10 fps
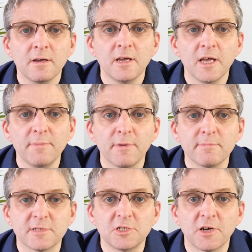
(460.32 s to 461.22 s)
Heat
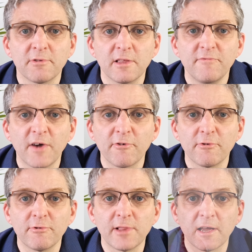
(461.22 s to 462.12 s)
pumps are generally very
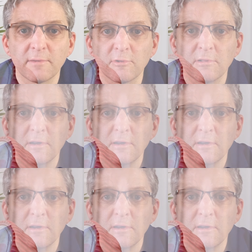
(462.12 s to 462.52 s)
reliable,